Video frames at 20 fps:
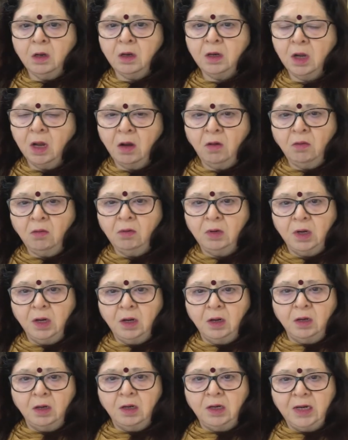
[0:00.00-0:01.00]
Now
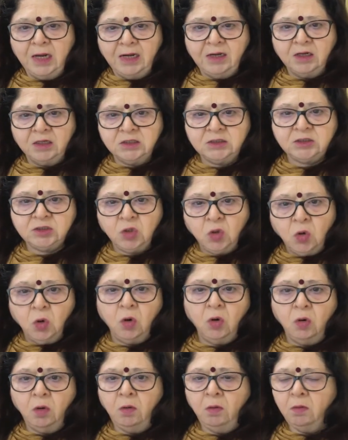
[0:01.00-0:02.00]
let us
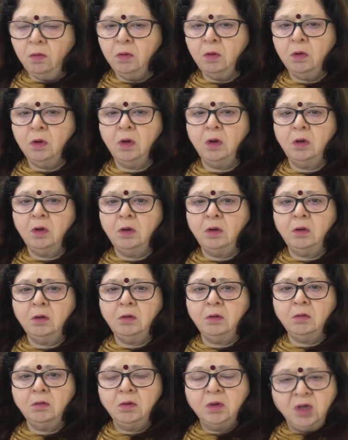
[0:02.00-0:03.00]
go
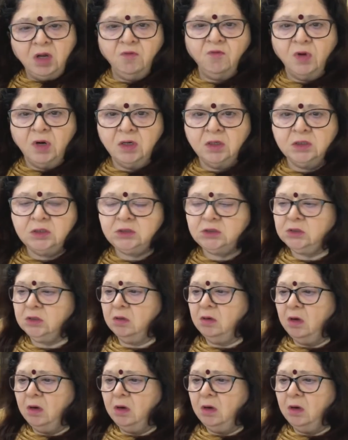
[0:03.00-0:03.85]
reverse.